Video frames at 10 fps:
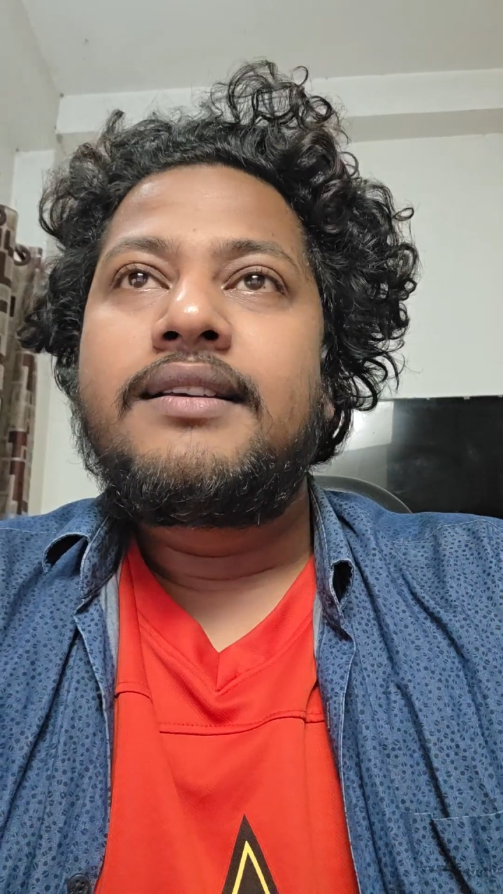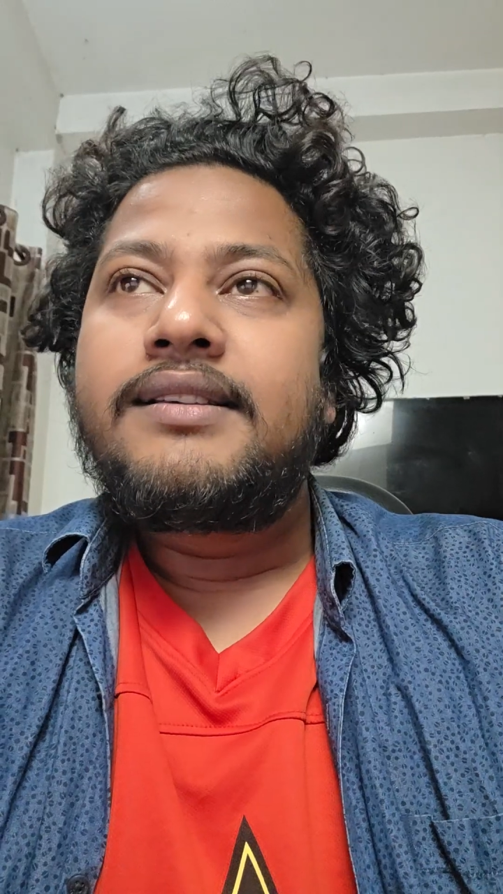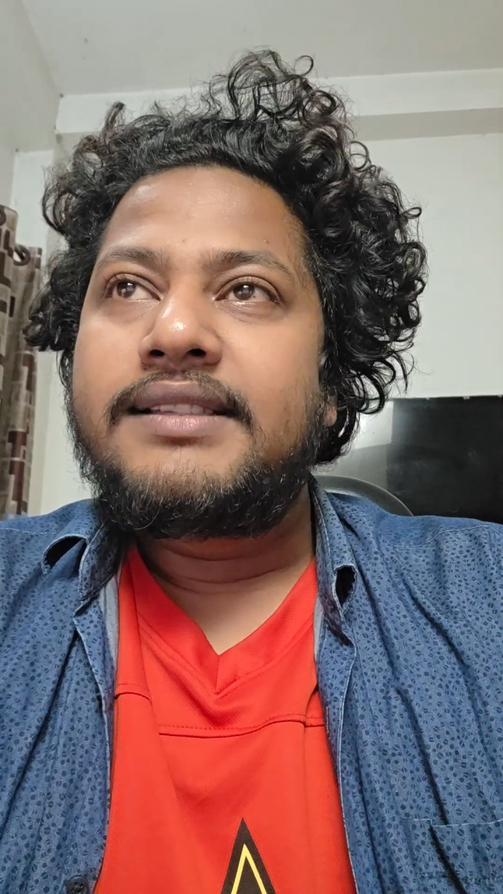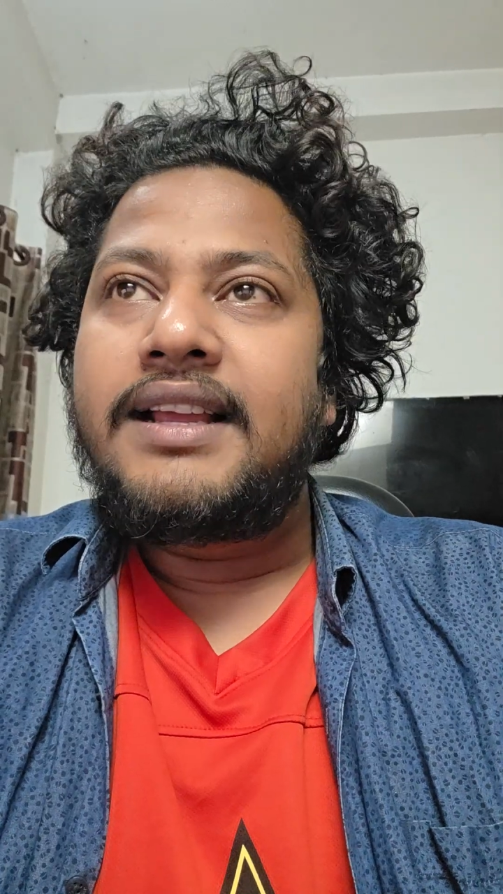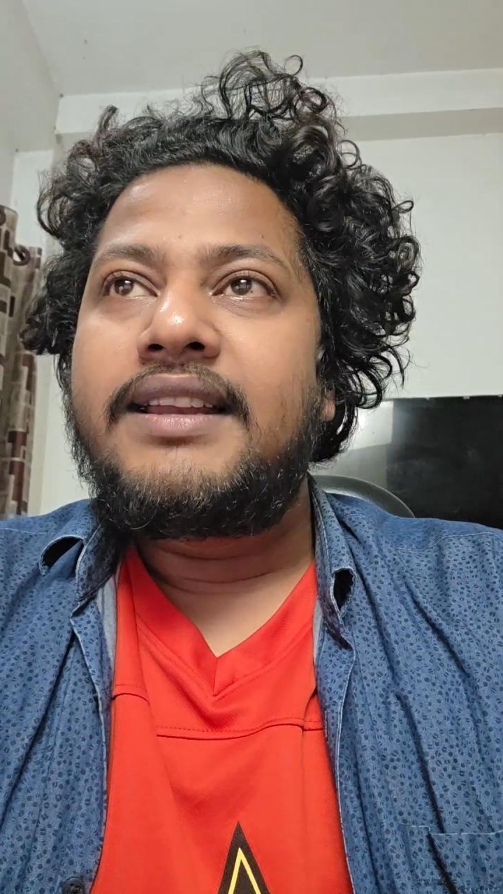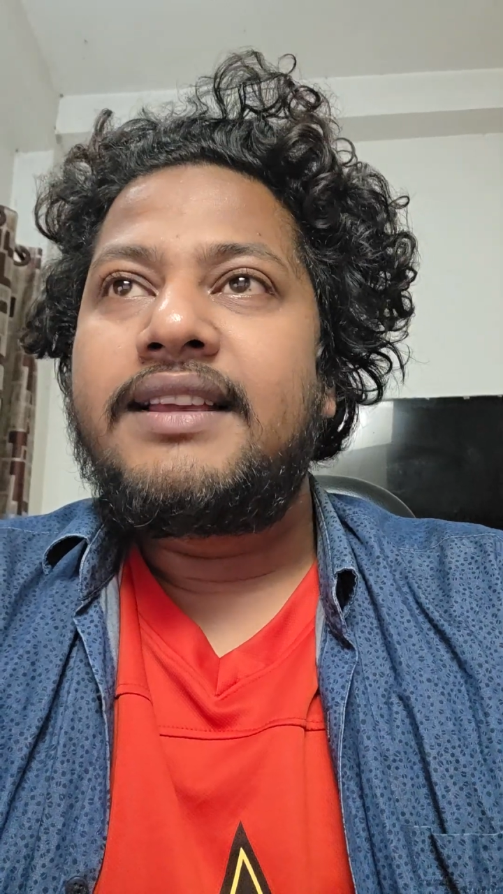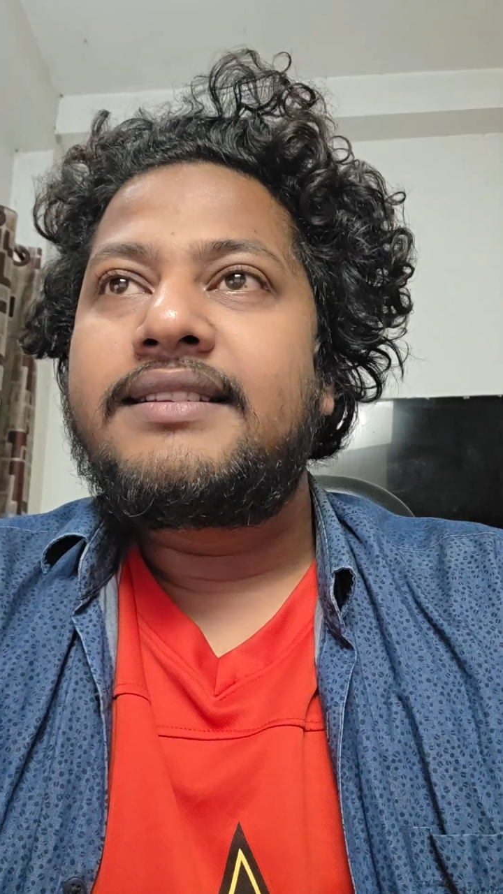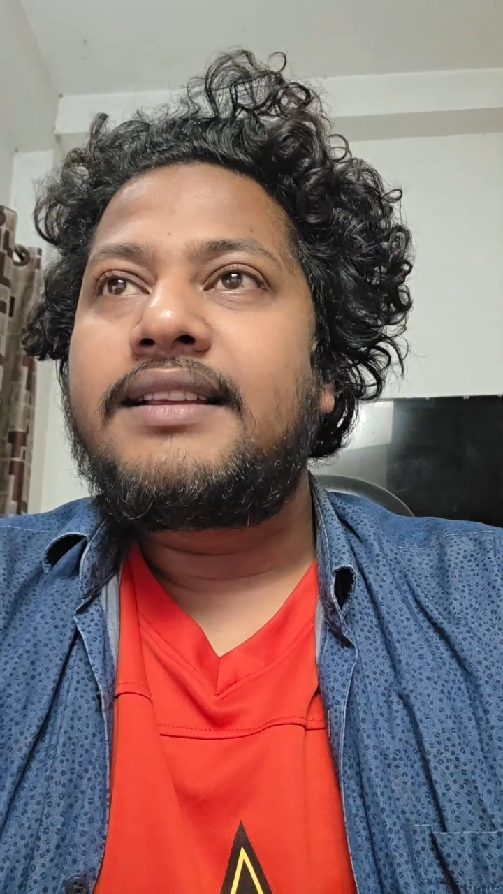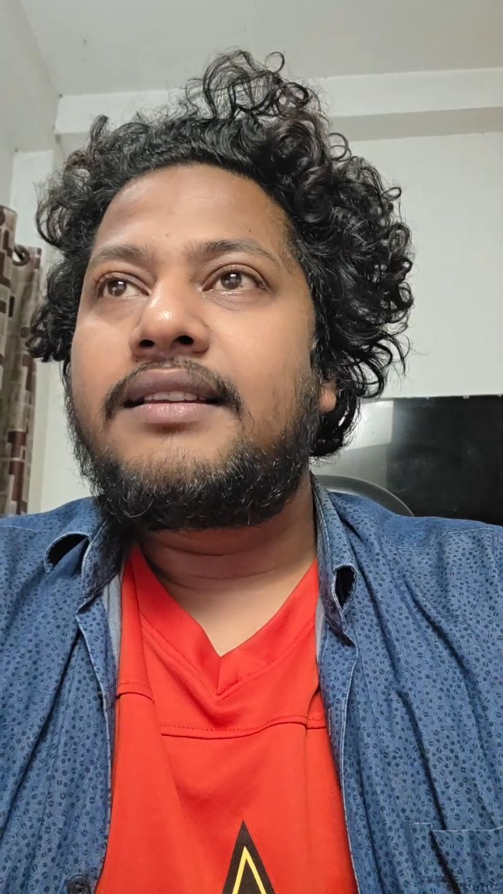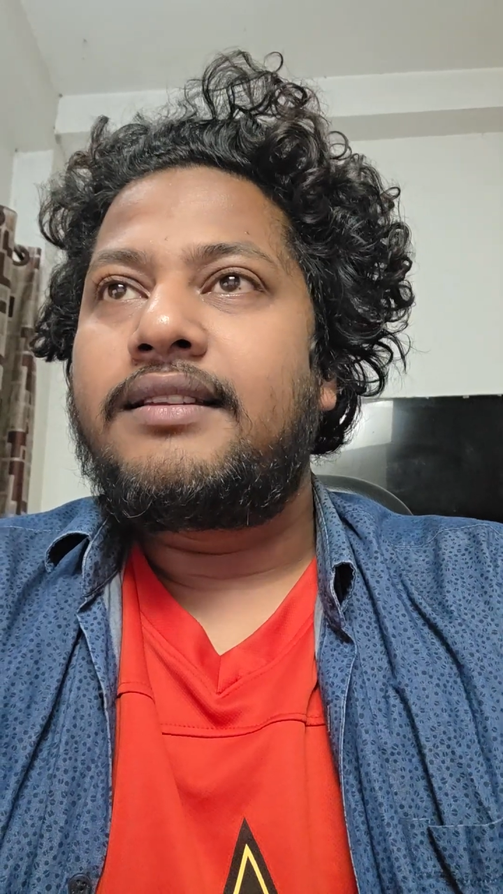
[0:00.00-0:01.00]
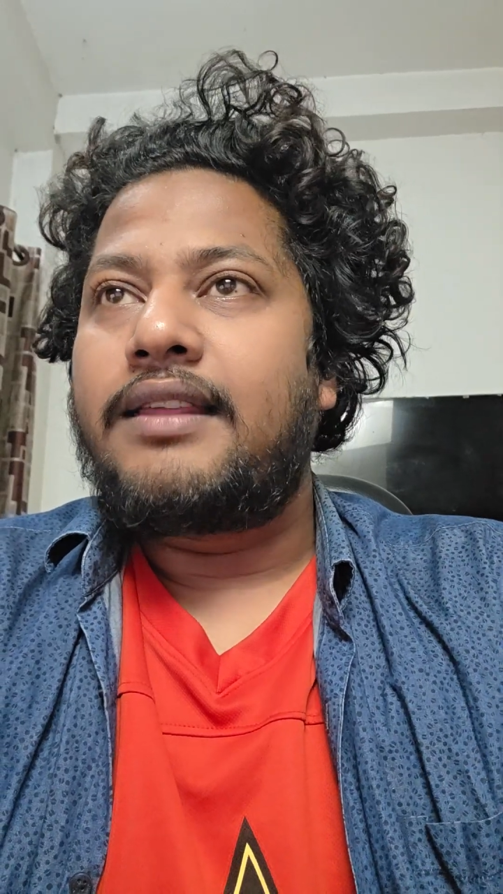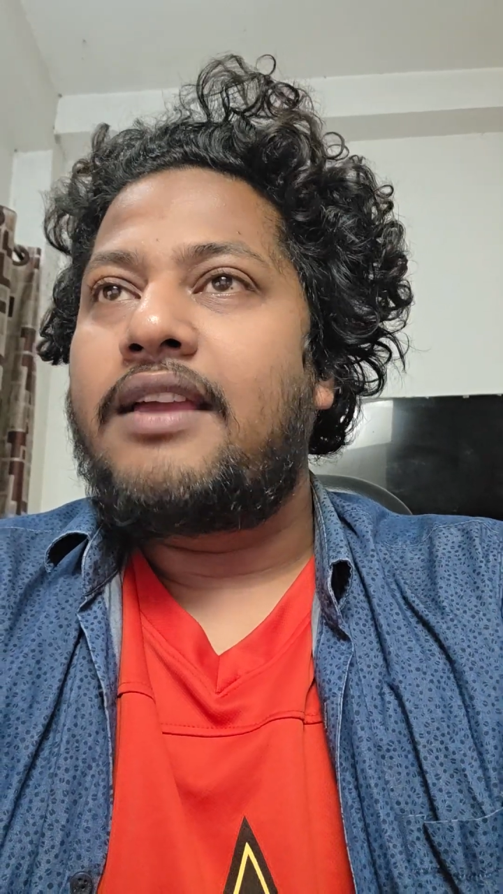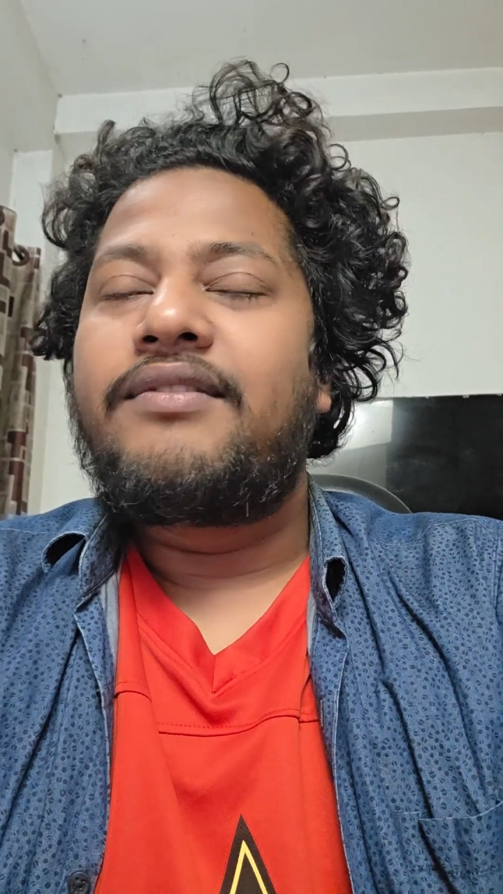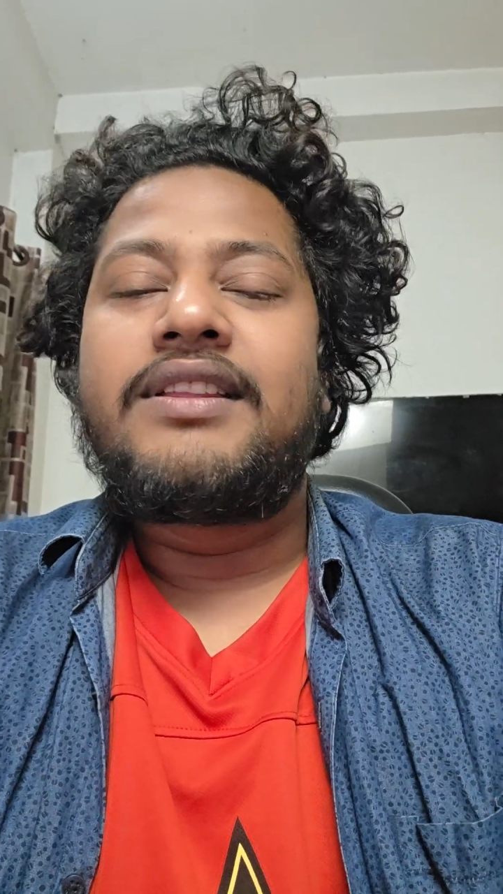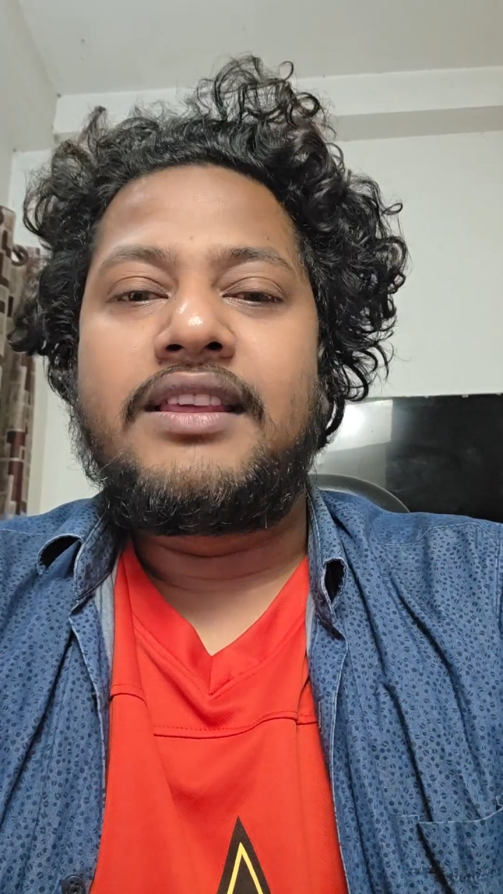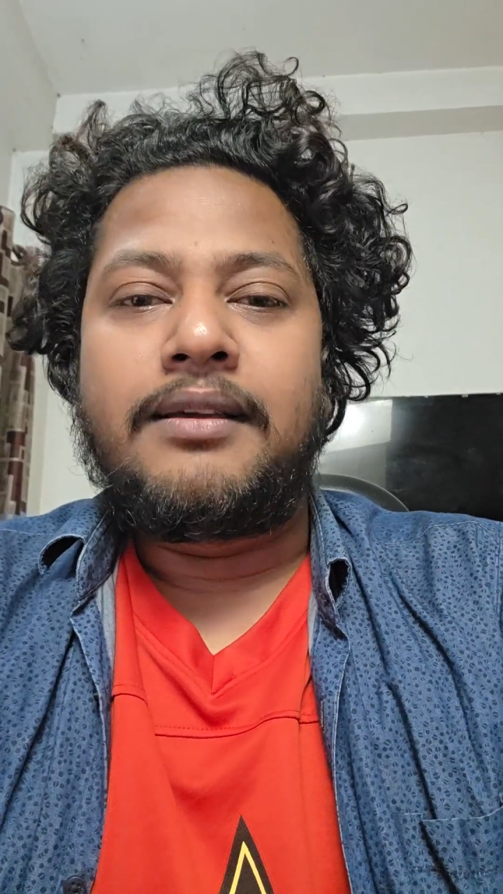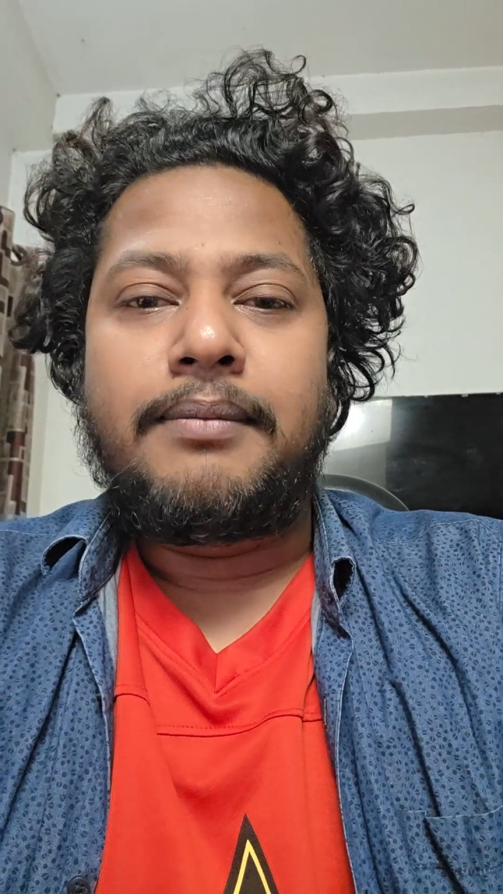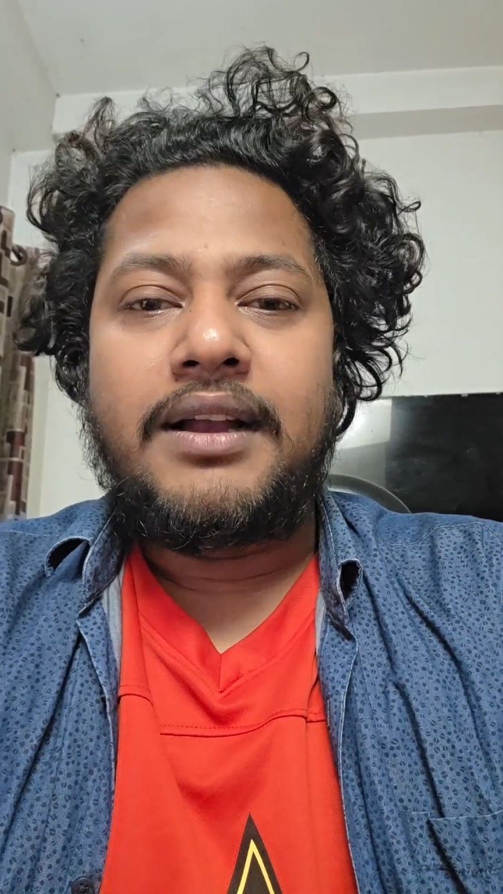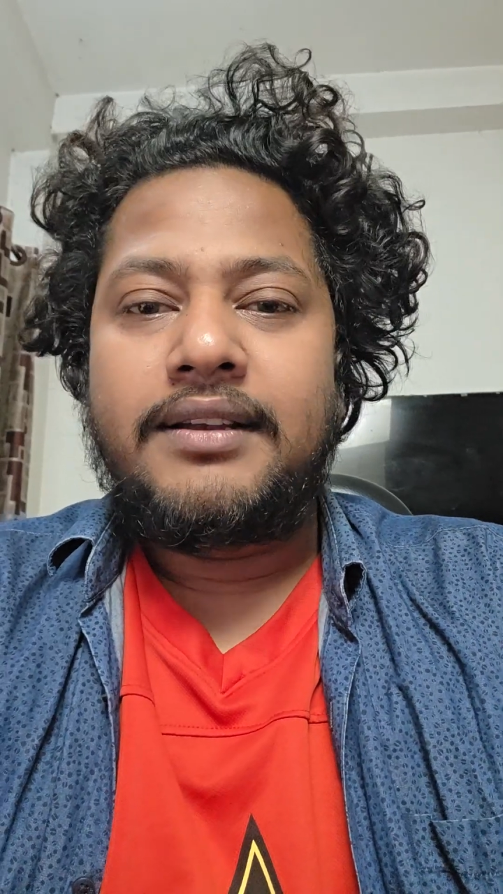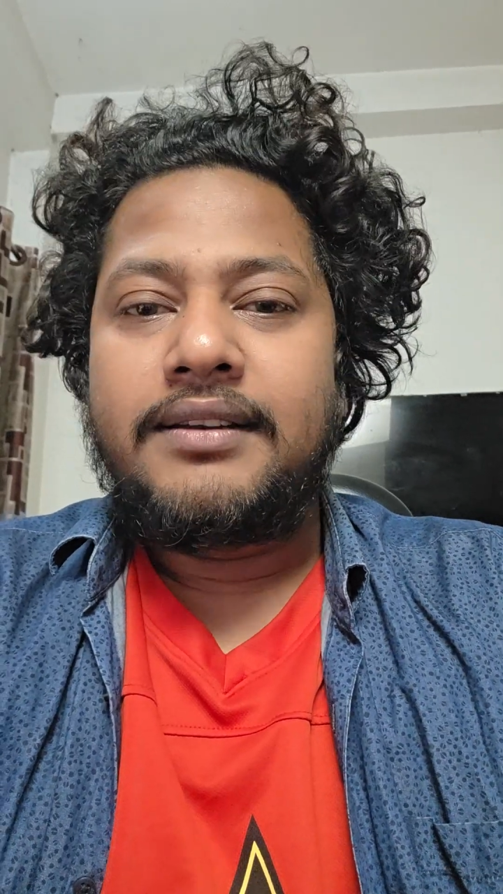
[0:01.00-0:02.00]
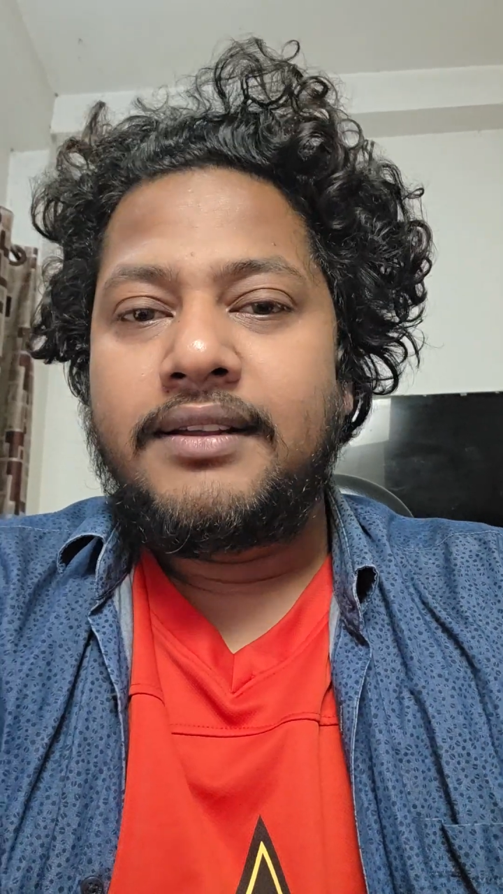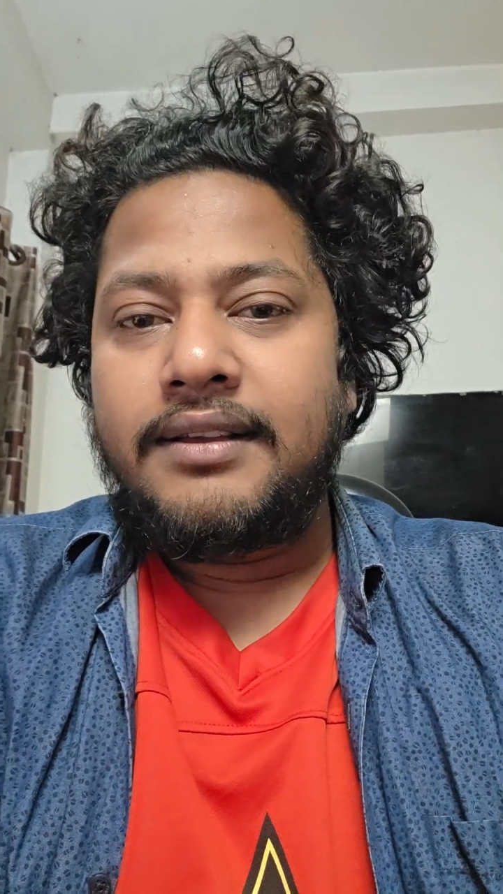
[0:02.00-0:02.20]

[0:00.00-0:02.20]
settings and everything, but